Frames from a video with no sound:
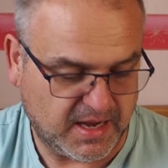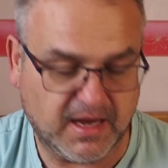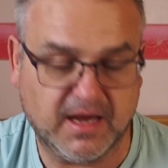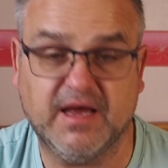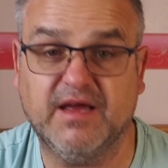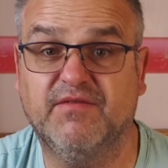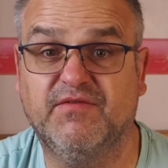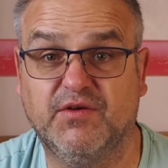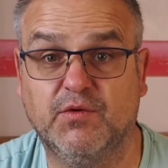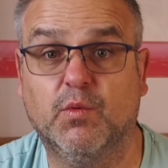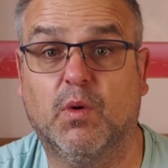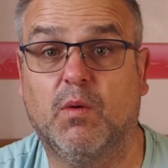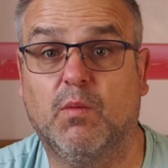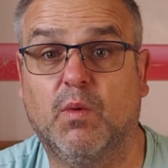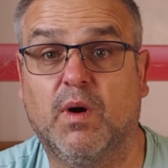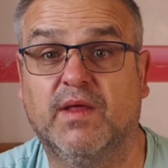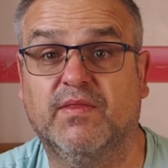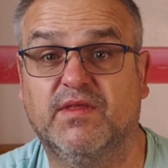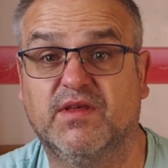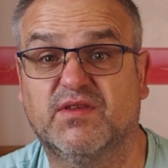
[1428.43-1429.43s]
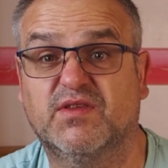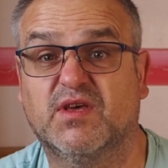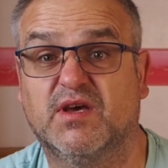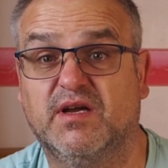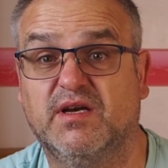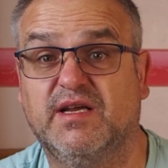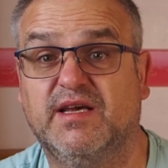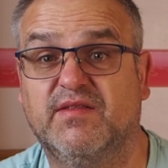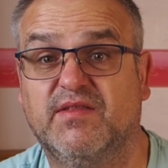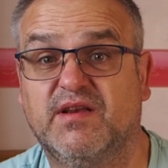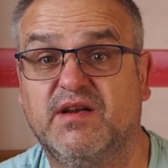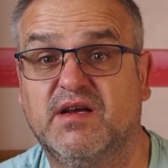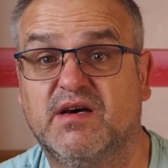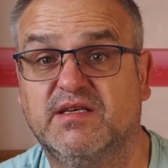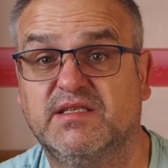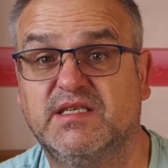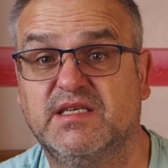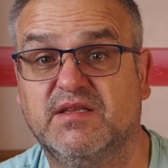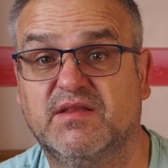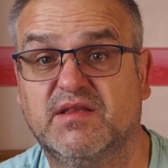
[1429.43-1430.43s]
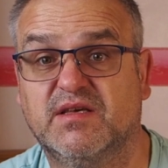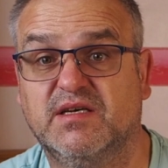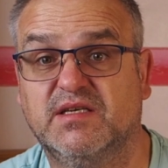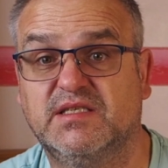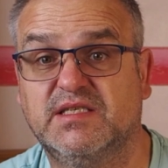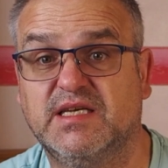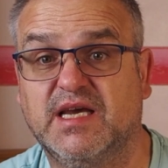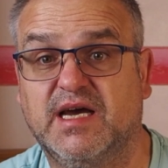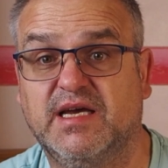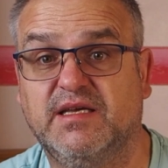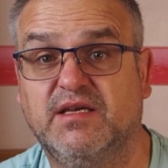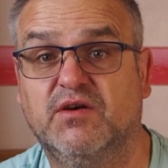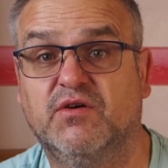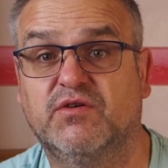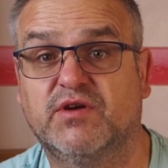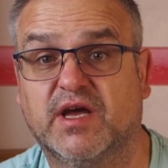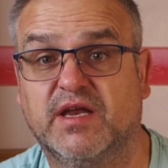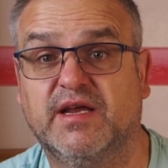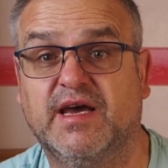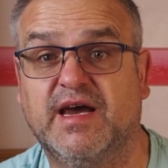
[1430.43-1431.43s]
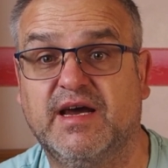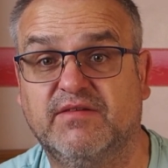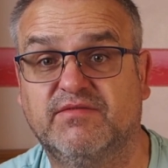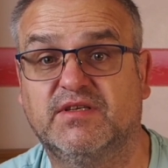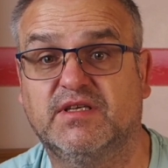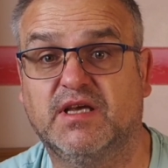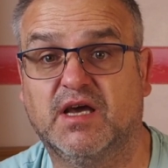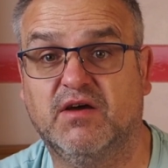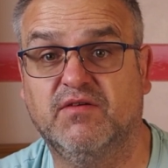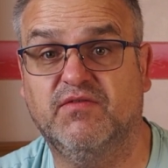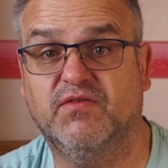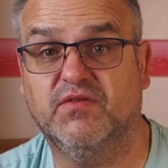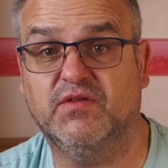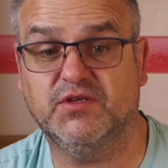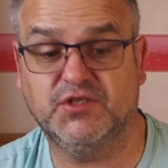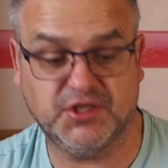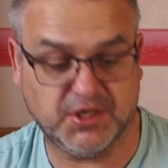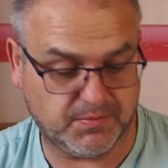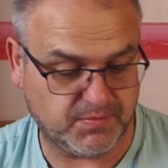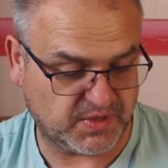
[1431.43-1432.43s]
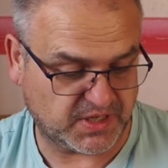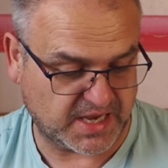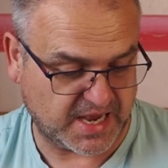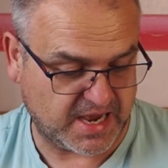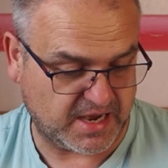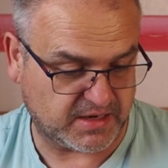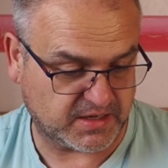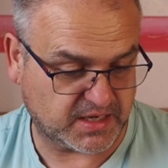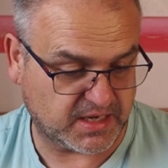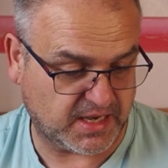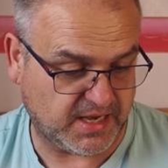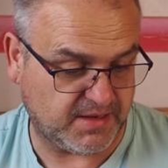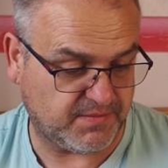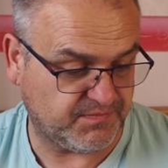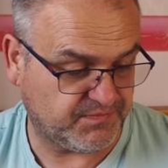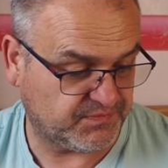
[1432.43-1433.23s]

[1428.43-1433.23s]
If you want one that's earlier than 1938, you're going to have to go for the Jim McGowan kit.